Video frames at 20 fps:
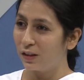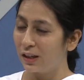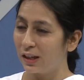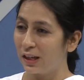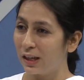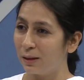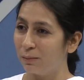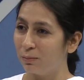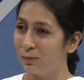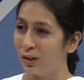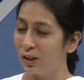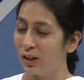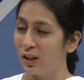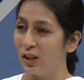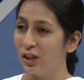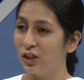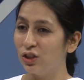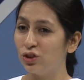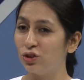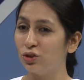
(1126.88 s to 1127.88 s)
the name,
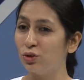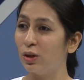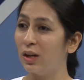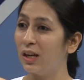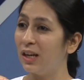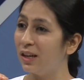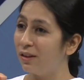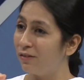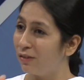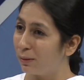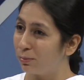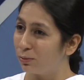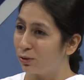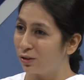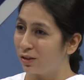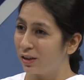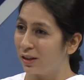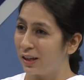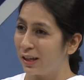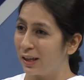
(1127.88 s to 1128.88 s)
to live up to
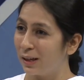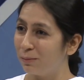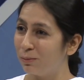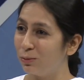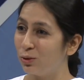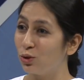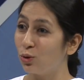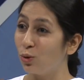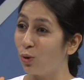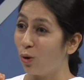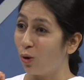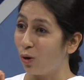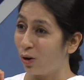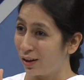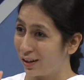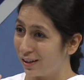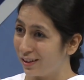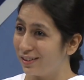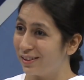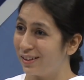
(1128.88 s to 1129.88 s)
the name, to
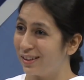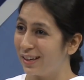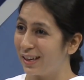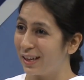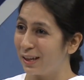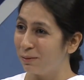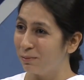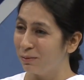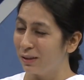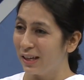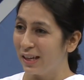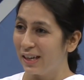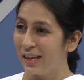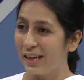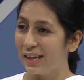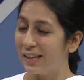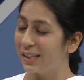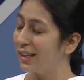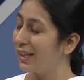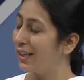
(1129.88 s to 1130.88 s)
honor the name,
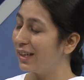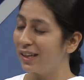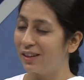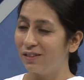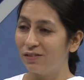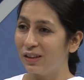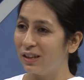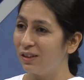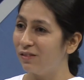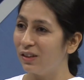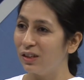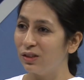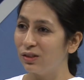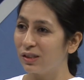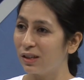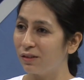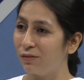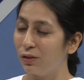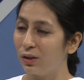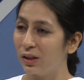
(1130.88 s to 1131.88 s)
it can get very, very
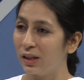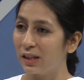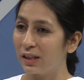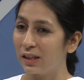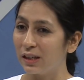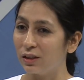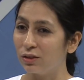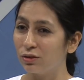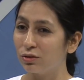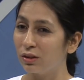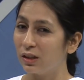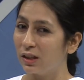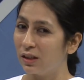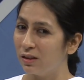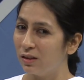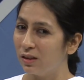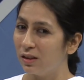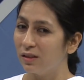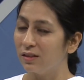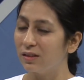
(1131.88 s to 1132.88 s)
suffocating. So
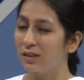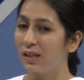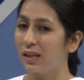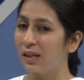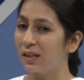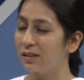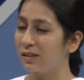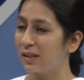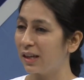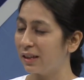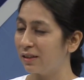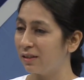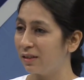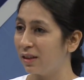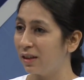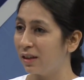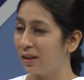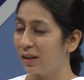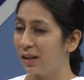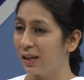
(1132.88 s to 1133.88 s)
in this case, I
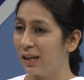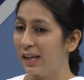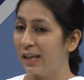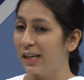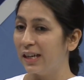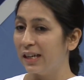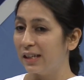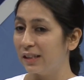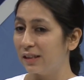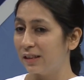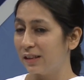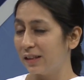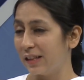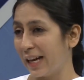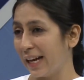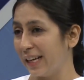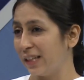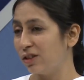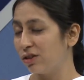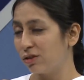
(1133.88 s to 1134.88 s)
think
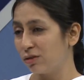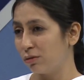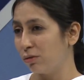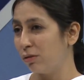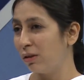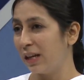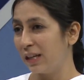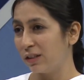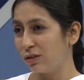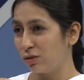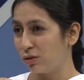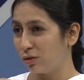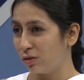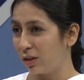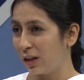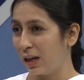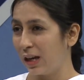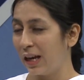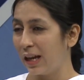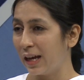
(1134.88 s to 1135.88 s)
that soul has to
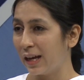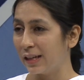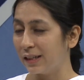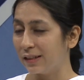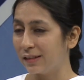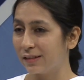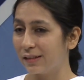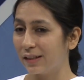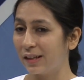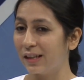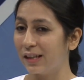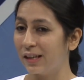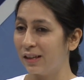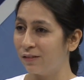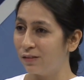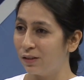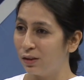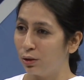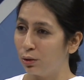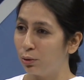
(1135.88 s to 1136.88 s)
realize that
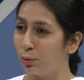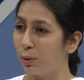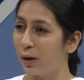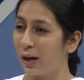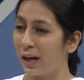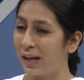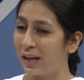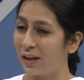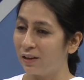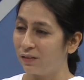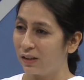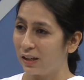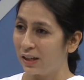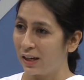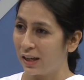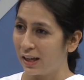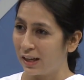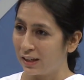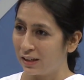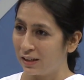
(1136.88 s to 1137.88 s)
even though I have
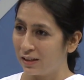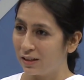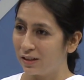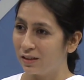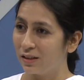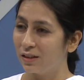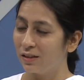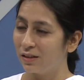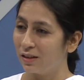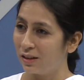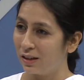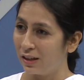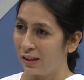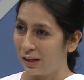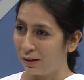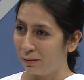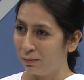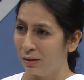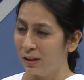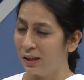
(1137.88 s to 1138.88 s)
inherited the
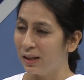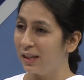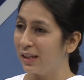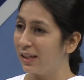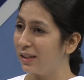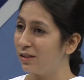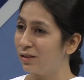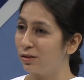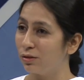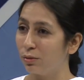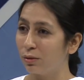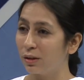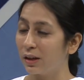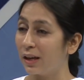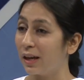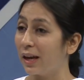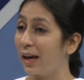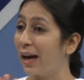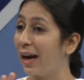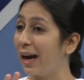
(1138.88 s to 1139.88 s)
name, it is
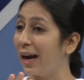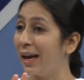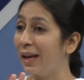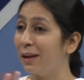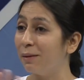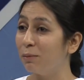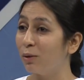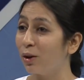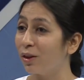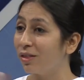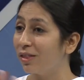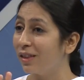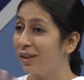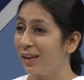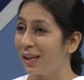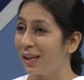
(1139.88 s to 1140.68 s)
okay. I am not the